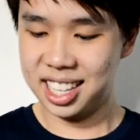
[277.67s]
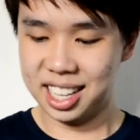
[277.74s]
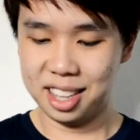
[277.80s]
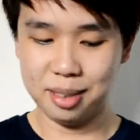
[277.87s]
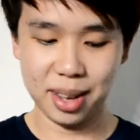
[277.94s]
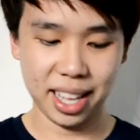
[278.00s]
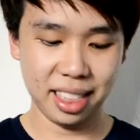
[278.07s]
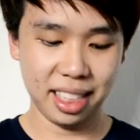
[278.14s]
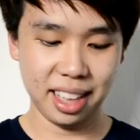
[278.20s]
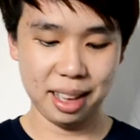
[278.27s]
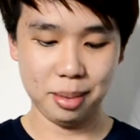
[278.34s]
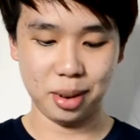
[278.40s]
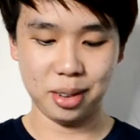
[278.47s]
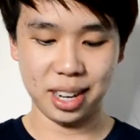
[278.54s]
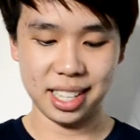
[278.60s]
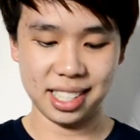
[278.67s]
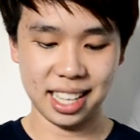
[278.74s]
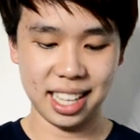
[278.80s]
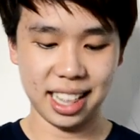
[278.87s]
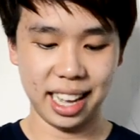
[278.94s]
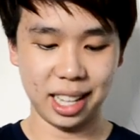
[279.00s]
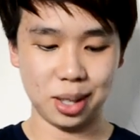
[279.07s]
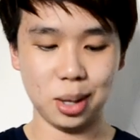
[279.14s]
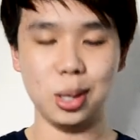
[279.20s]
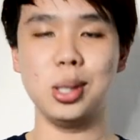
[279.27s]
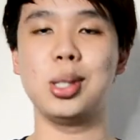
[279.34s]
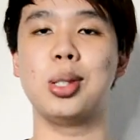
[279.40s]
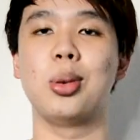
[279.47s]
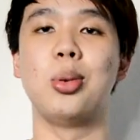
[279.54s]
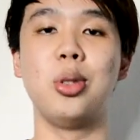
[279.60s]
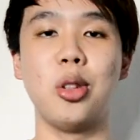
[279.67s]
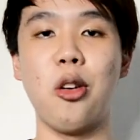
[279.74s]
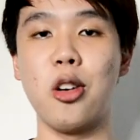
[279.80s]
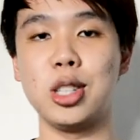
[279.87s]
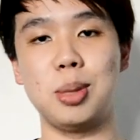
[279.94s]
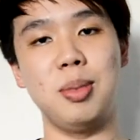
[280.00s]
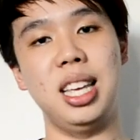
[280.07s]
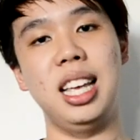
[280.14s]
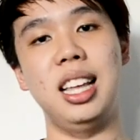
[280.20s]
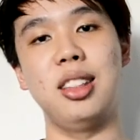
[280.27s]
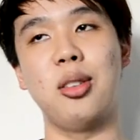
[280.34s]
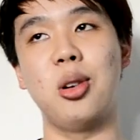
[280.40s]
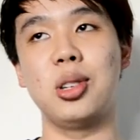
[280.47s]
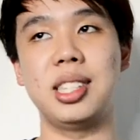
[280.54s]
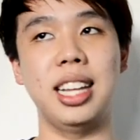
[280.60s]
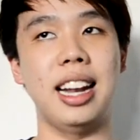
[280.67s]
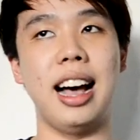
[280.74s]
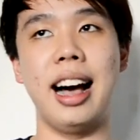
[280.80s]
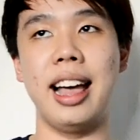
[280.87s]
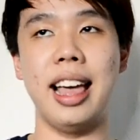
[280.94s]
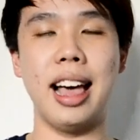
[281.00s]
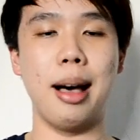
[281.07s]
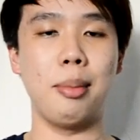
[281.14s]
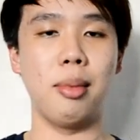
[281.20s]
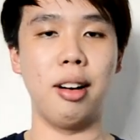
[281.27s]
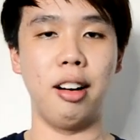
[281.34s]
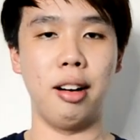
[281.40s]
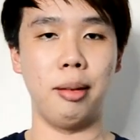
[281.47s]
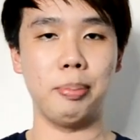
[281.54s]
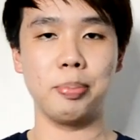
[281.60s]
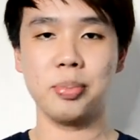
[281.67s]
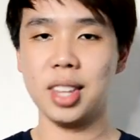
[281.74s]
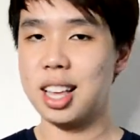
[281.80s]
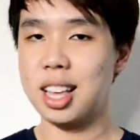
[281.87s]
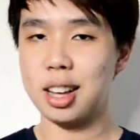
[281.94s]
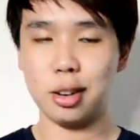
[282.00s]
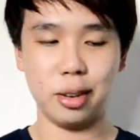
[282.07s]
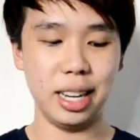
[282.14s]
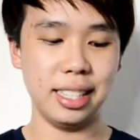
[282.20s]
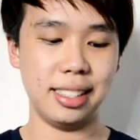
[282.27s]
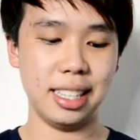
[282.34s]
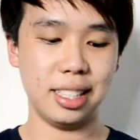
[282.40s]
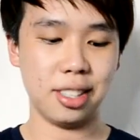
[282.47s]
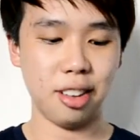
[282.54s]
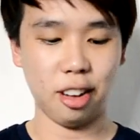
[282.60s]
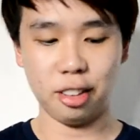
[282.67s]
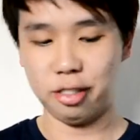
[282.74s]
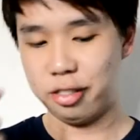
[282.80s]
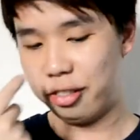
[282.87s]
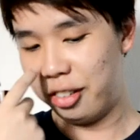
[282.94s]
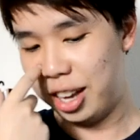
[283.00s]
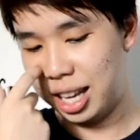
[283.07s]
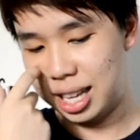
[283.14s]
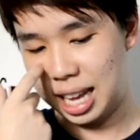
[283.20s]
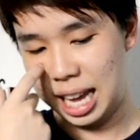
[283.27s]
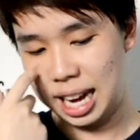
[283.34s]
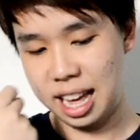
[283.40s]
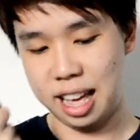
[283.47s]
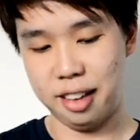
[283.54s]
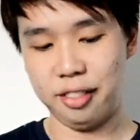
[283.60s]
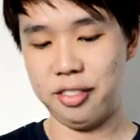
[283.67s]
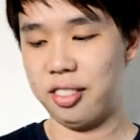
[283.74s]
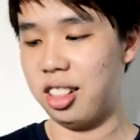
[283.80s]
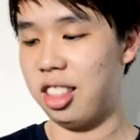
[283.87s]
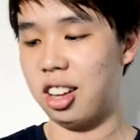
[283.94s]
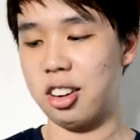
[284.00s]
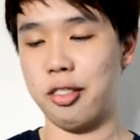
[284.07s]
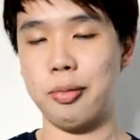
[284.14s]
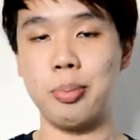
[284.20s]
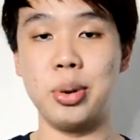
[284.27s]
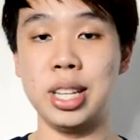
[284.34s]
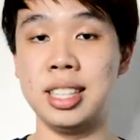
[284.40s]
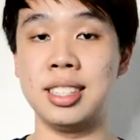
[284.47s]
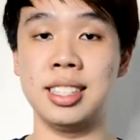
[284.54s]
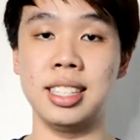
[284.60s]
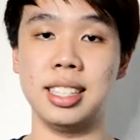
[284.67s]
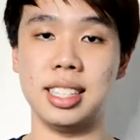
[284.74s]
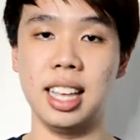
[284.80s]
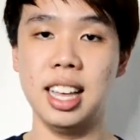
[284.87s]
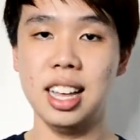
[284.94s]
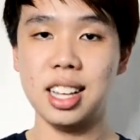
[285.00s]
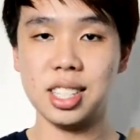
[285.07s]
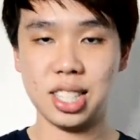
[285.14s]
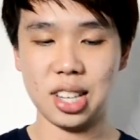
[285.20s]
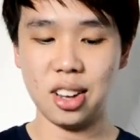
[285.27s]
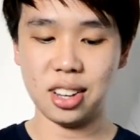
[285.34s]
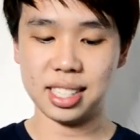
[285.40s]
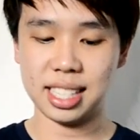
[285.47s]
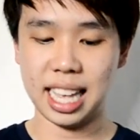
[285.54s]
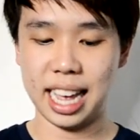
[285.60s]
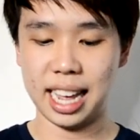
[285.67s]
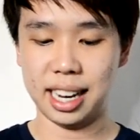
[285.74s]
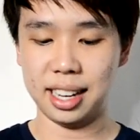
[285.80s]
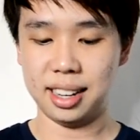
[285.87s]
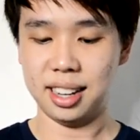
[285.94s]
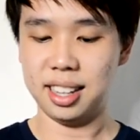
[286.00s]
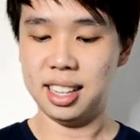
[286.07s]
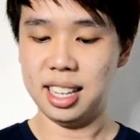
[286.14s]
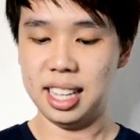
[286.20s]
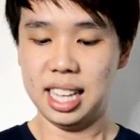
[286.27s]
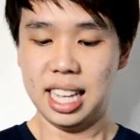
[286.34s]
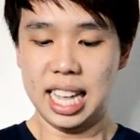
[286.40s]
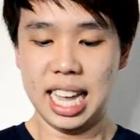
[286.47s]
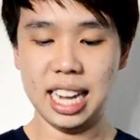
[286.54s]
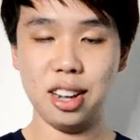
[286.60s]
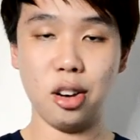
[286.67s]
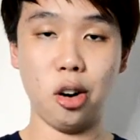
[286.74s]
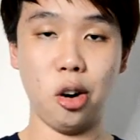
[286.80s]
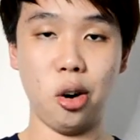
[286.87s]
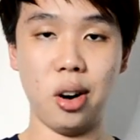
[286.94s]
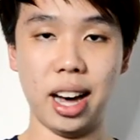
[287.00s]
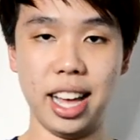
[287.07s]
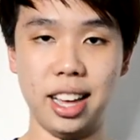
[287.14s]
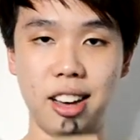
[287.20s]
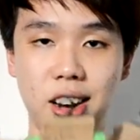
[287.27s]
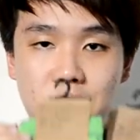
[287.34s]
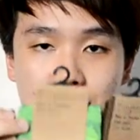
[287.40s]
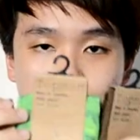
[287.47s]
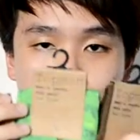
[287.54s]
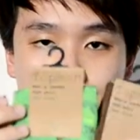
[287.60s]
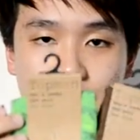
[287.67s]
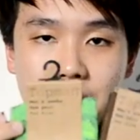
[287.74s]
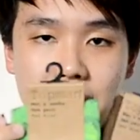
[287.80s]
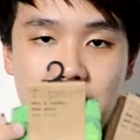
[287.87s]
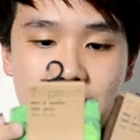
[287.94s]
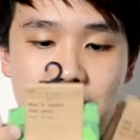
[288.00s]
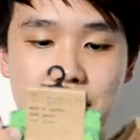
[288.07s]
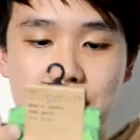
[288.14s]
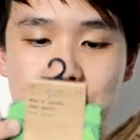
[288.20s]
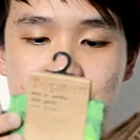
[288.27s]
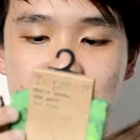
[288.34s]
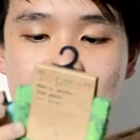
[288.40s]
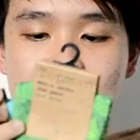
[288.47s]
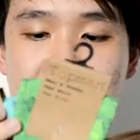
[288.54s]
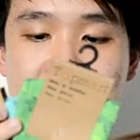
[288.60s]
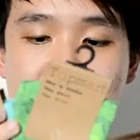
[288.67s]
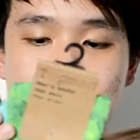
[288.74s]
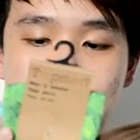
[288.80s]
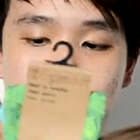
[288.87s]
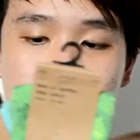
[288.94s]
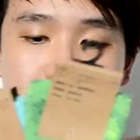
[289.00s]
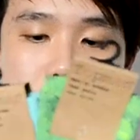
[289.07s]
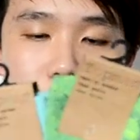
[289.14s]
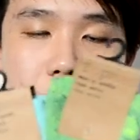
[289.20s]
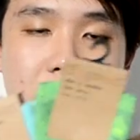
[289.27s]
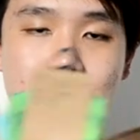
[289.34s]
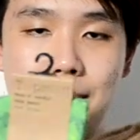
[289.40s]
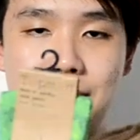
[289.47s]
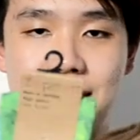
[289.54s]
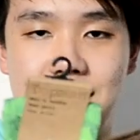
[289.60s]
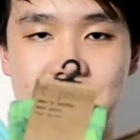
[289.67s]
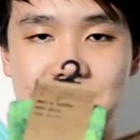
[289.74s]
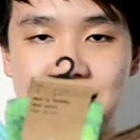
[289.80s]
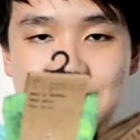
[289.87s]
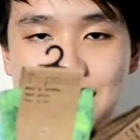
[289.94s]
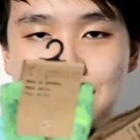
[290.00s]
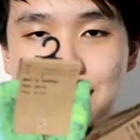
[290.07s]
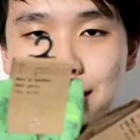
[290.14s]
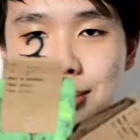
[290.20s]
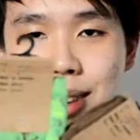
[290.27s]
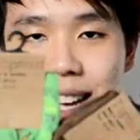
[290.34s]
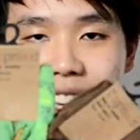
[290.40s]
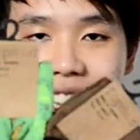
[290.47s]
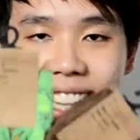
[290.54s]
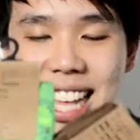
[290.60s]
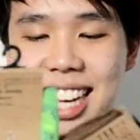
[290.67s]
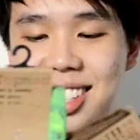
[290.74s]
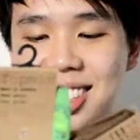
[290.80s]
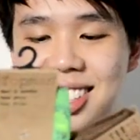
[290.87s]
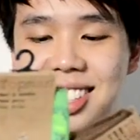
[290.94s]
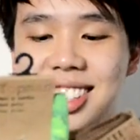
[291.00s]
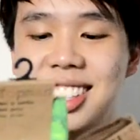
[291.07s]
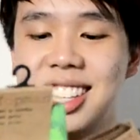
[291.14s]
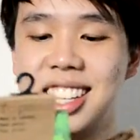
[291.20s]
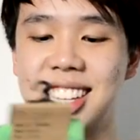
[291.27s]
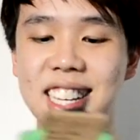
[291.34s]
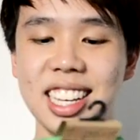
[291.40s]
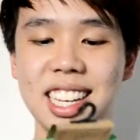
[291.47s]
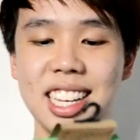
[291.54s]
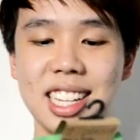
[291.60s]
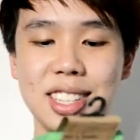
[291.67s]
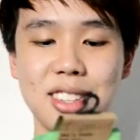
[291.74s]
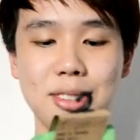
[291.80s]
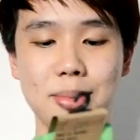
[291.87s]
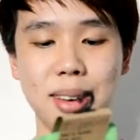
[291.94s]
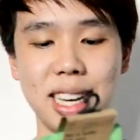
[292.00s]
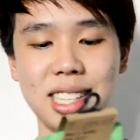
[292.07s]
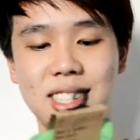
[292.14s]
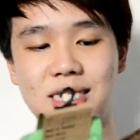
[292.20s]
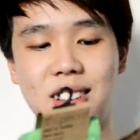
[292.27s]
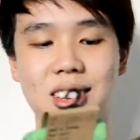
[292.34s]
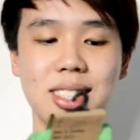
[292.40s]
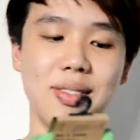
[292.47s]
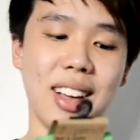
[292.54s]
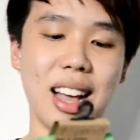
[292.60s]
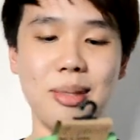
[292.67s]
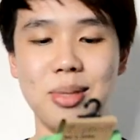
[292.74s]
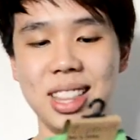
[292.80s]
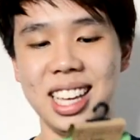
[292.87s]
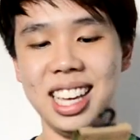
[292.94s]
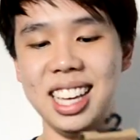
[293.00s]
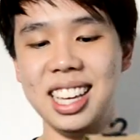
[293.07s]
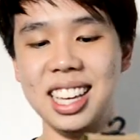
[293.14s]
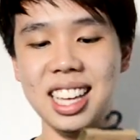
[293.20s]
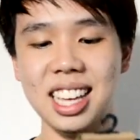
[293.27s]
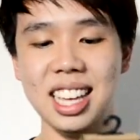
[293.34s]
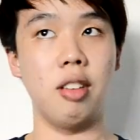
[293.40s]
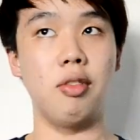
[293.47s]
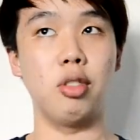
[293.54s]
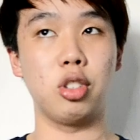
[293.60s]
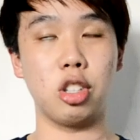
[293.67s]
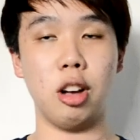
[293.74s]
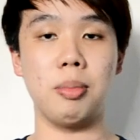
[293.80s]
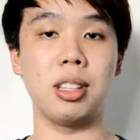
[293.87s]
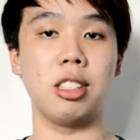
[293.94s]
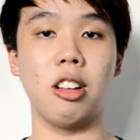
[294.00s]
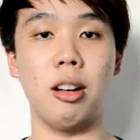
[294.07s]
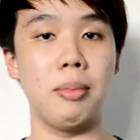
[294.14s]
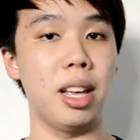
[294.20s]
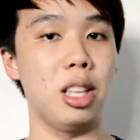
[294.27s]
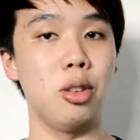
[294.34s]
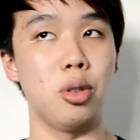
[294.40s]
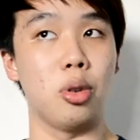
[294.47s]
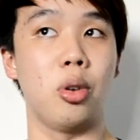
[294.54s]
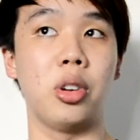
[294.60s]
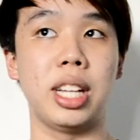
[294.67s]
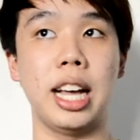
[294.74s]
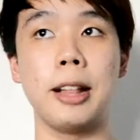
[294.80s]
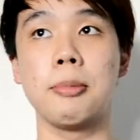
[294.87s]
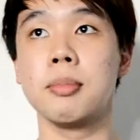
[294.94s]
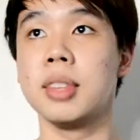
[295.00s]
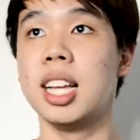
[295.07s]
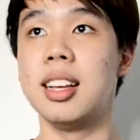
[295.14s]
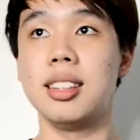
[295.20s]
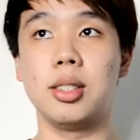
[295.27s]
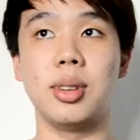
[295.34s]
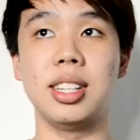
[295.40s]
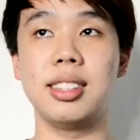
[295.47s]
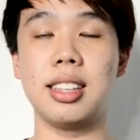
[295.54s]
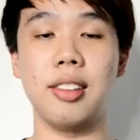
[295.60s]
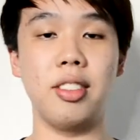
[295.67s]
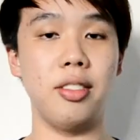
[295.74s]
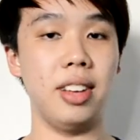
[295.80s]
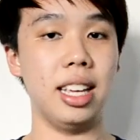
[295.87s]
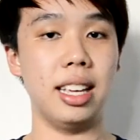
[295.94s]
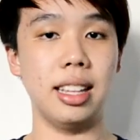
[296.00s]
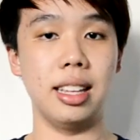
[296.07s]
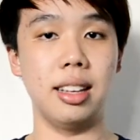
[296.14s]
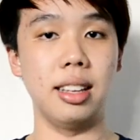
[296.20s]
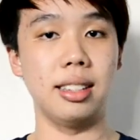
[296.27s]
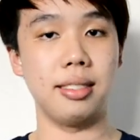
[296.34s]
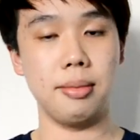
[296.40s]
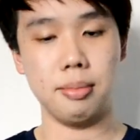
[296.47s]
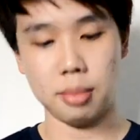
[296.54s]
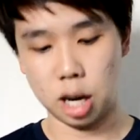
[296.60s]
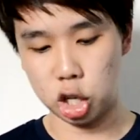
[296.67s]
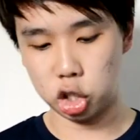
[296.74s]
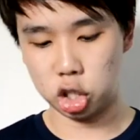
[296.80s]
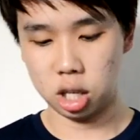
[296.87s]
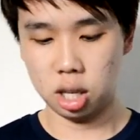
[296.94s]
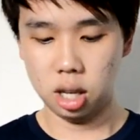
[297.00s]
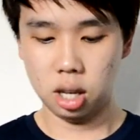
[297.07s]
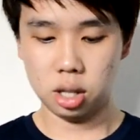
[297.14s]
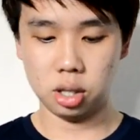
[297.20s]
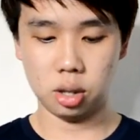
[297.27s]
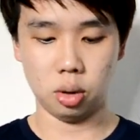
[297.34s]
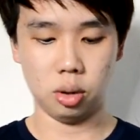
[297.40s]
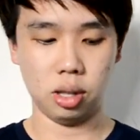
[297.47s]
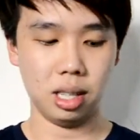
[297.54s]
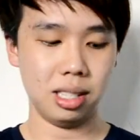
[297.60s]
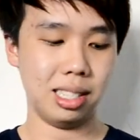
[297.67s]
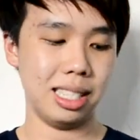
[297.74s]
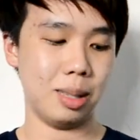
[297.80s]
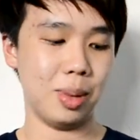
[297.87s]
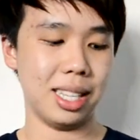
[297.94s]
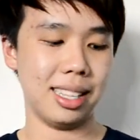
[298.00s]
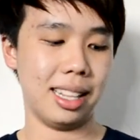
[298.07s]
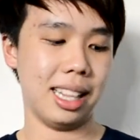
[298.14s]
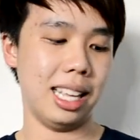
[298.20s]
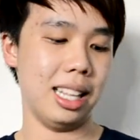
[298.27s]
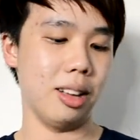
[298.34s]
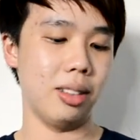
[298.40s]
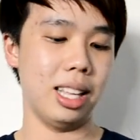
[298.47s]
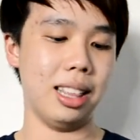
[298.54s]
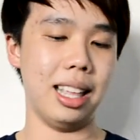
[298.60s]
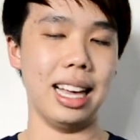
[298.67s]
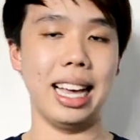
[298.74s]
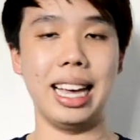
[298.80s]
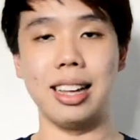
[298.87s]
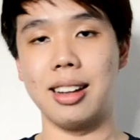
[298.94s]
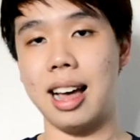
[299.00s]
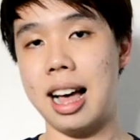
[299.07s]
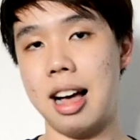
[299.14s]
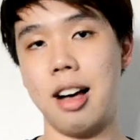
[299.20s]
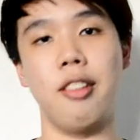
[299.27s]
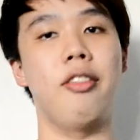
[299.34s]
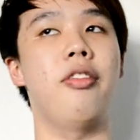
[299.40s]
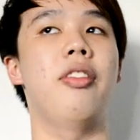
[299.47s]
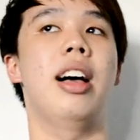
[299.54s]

You might think I'm crazy, like those who knows me knows that I am a crazy sock freak and I have a lot of printed socks. And in a goal I got three, I added three babies into my collection, into my socks family. If you shop in Topman you know that twenty-seven ringgit isn't much, so this is basically the only thing I could have.